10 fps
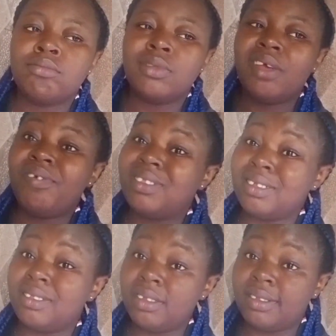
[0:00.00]
If it
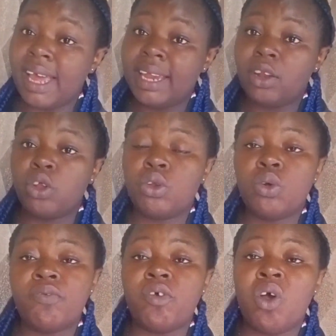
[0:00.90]
is this side, I don't know
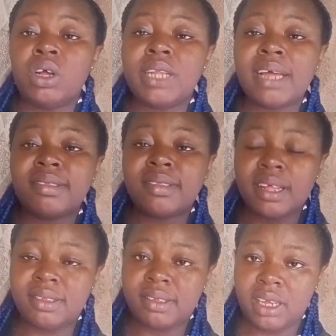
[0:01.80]
for other
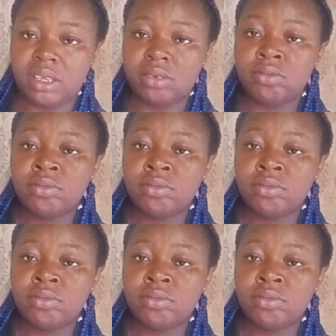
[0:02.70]
states in